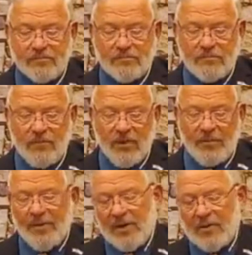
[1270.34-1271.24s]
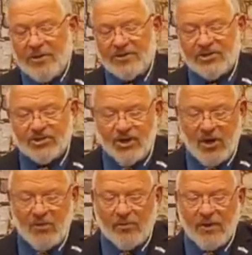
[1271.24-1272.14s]
The pillow is a
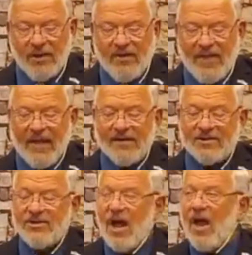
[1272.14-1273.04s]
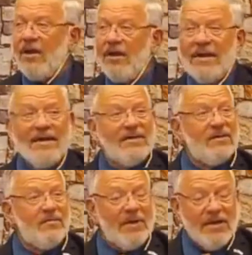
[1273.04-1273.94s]
stone. That does not need to
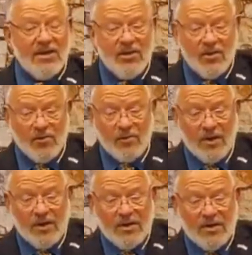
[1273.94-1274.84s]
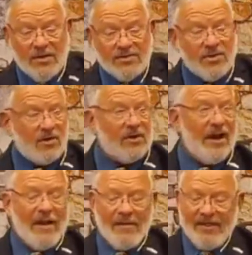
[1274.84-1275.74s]
be you. Start
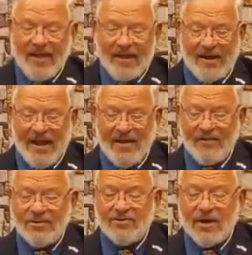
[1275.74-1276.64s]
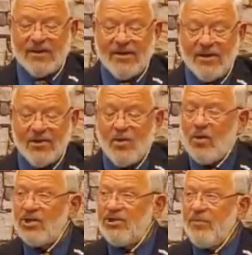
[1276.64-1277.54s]
climbing that ladder. It's right there. You're
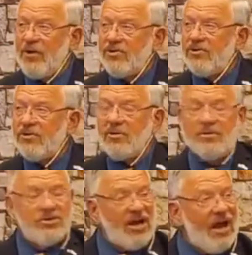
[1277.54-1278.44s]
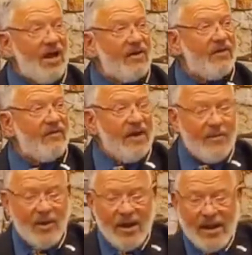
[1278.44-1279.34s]
a spiritual child of
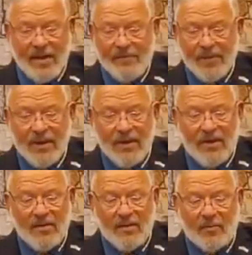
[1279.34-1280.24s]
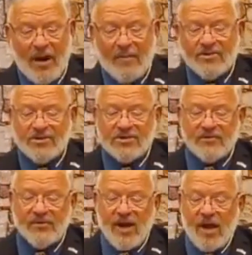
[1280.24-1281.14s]
Abraham. The promises of
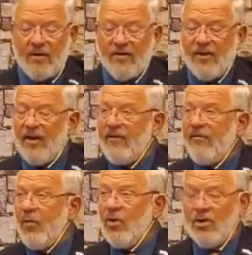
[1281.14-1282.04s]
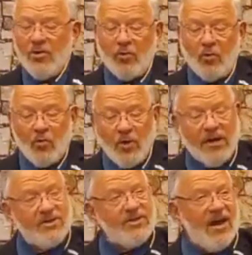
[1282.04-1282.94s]
God are there for you.
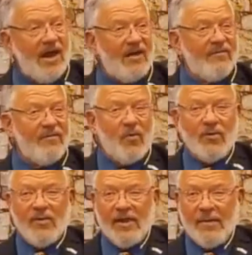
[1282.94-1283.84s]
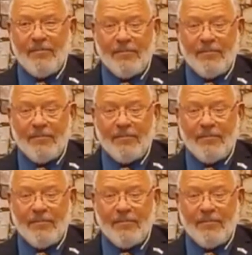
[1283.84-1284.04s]
Reach out for them.